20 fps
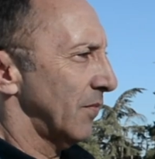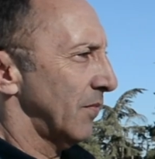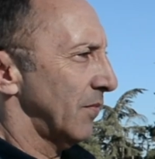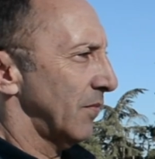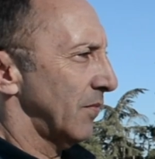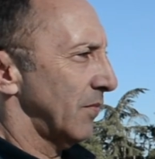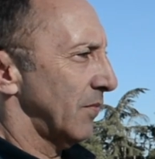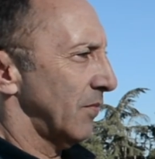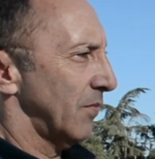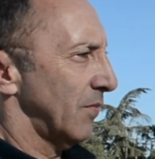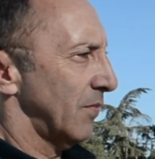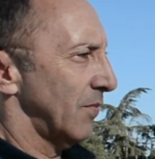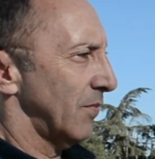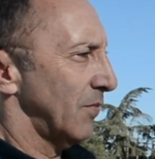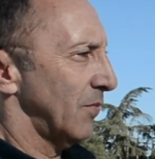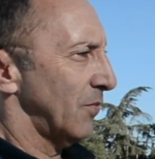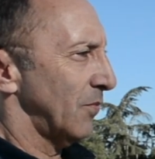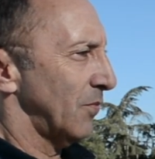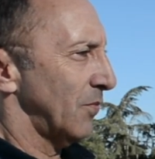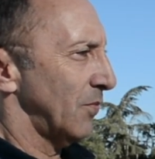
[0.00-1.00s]
here in
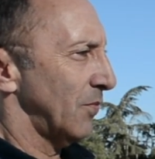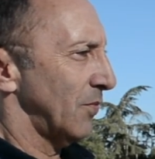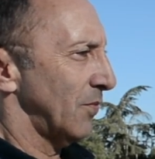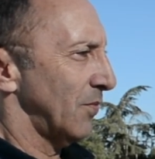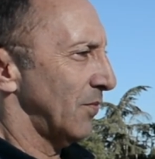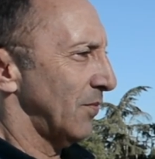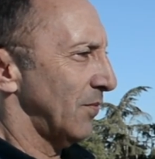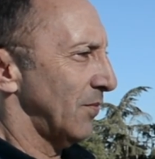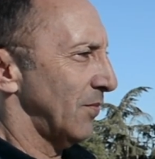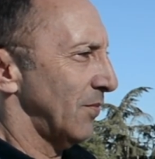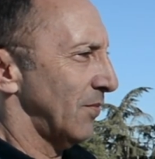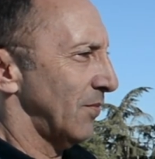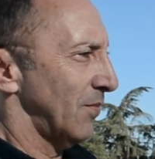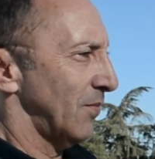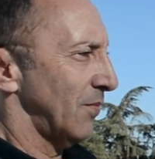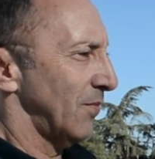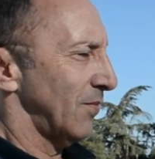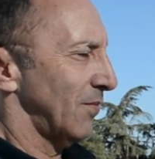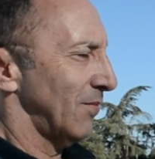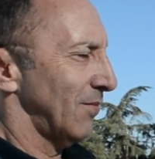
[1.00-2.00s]
Israel, it's not the case.
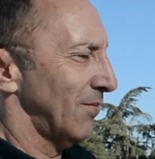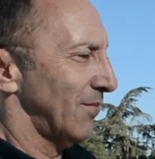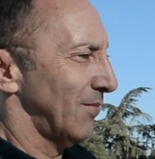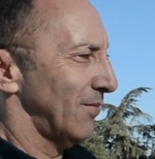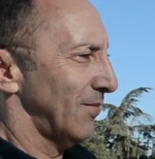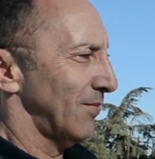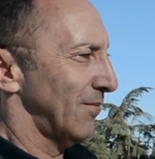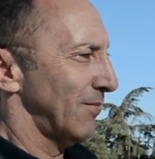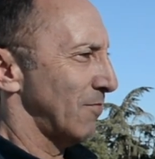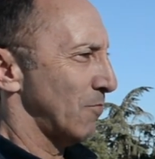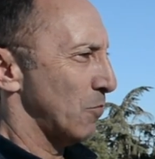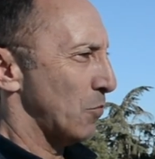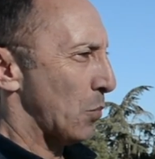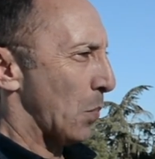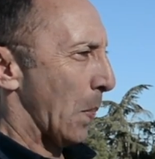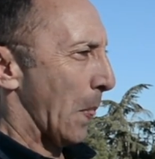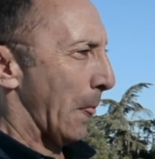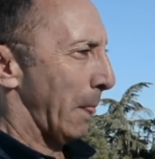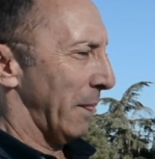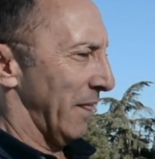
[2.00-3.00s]
You join
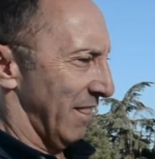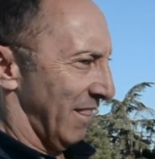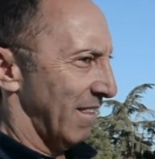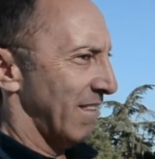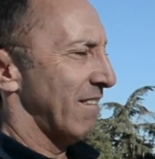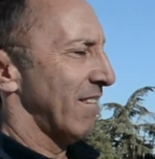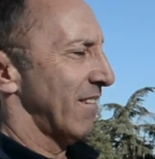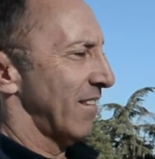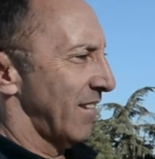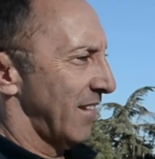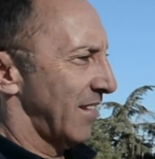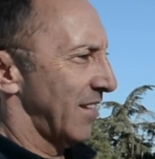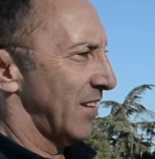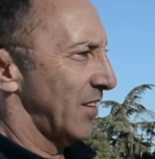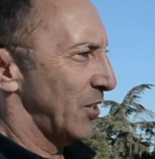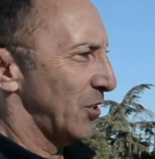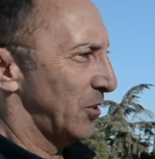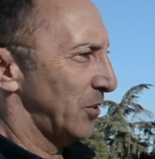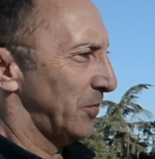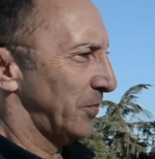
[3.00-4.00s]
the IDF or the
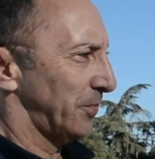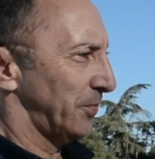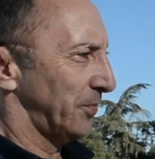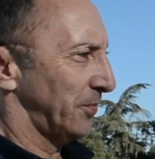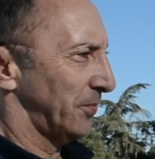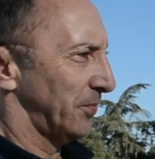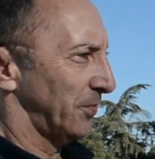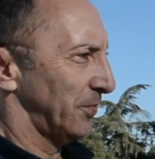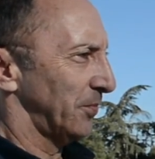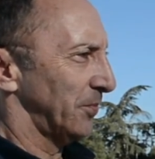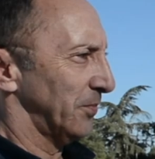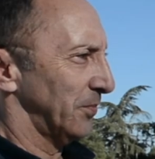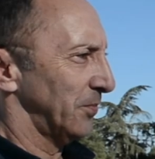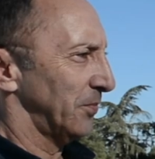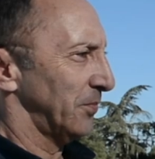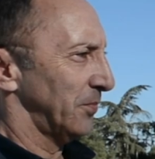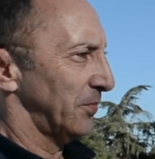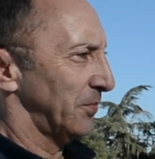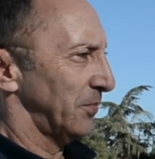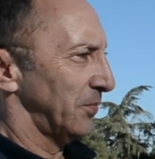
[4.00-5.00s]
Border Patrol, and
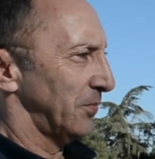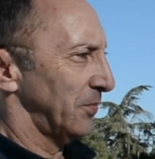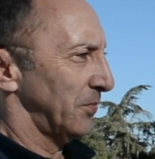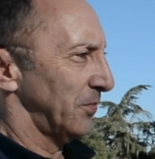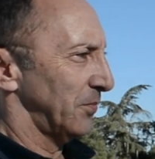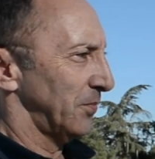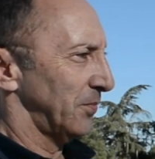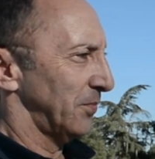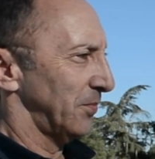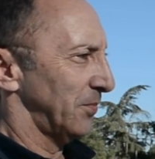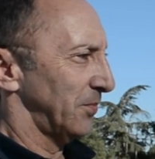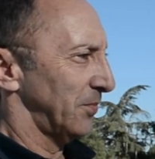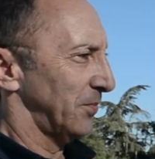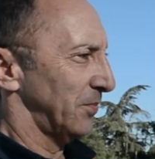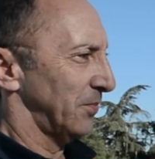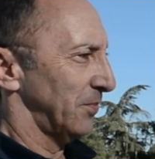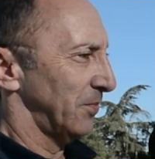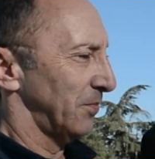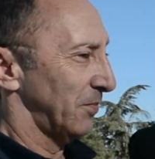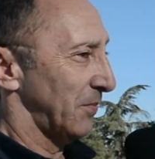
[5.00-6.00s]
how was it for you?